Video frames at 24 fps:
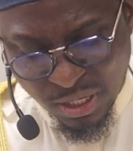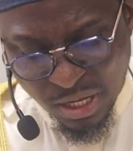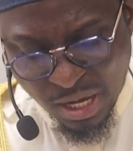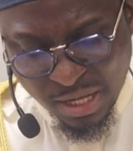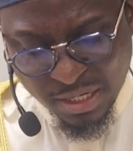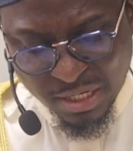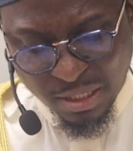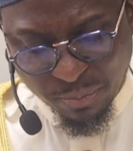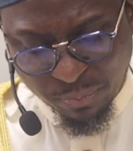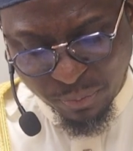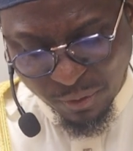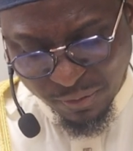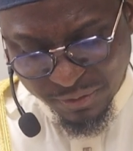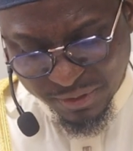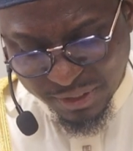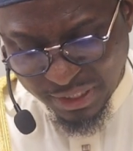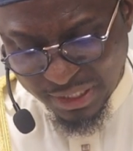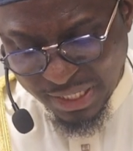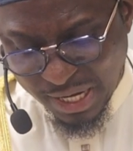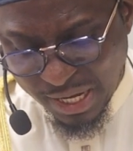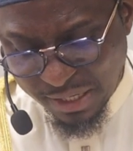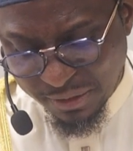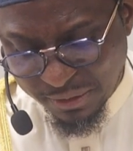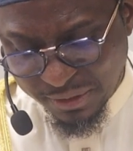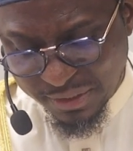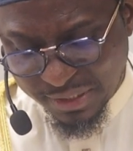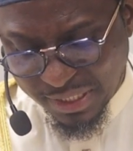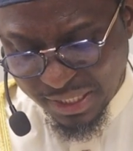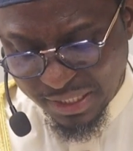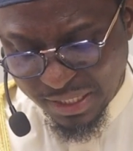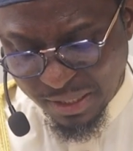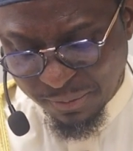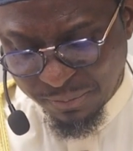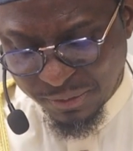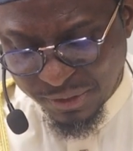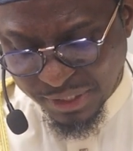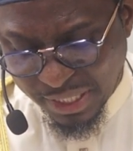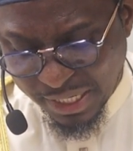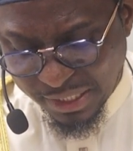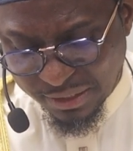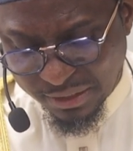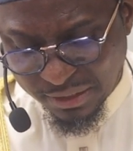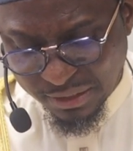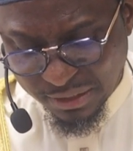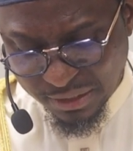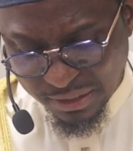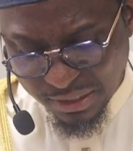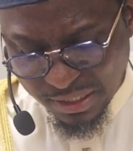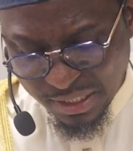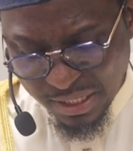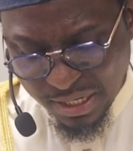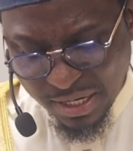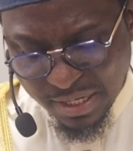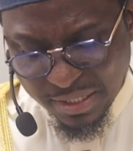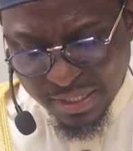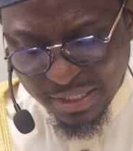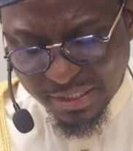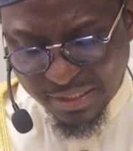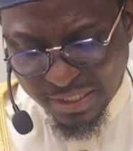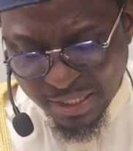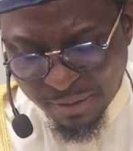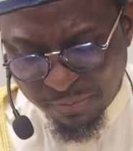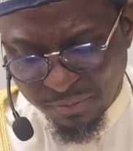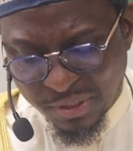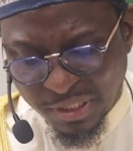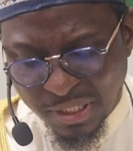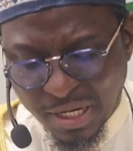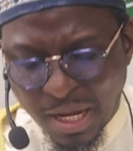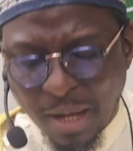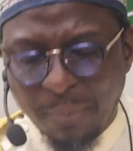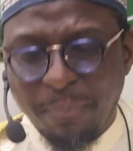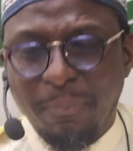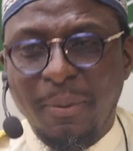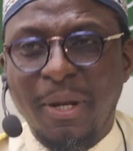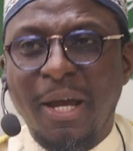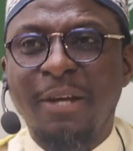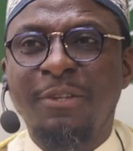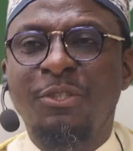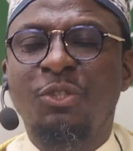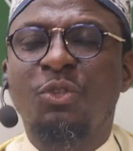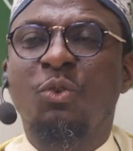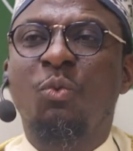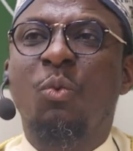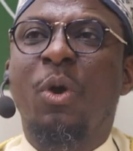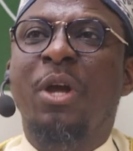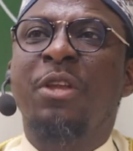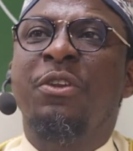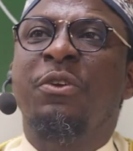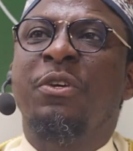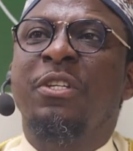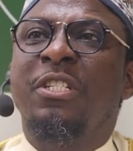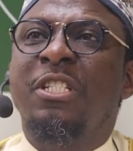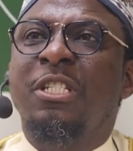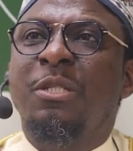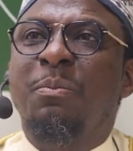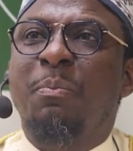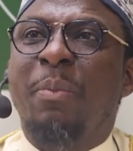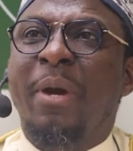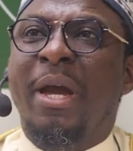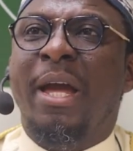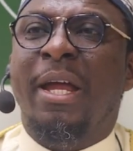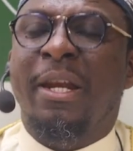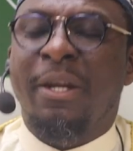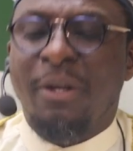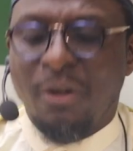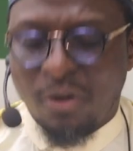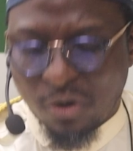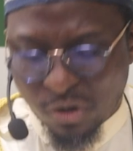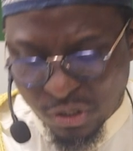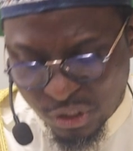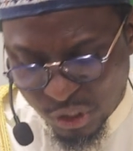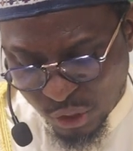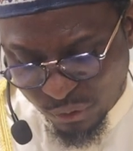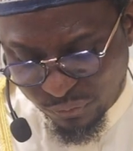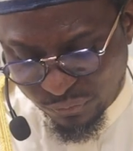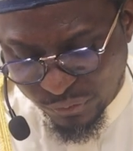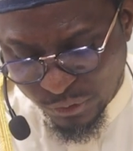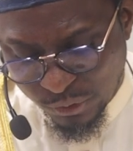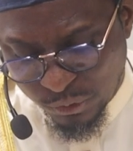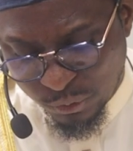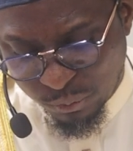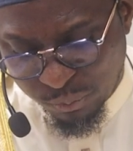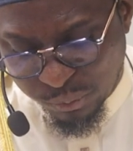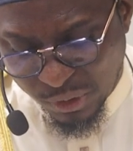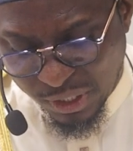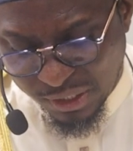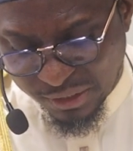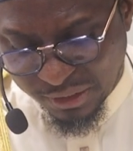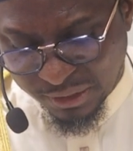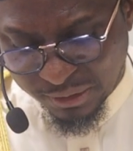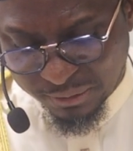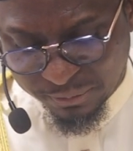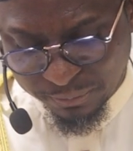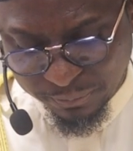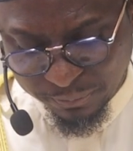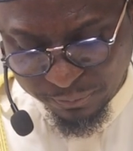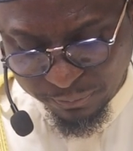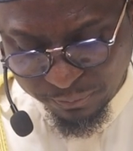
And the Prophet sallallahu alaihi wasallam said, the same thing applies to when you spend on your fellow brother.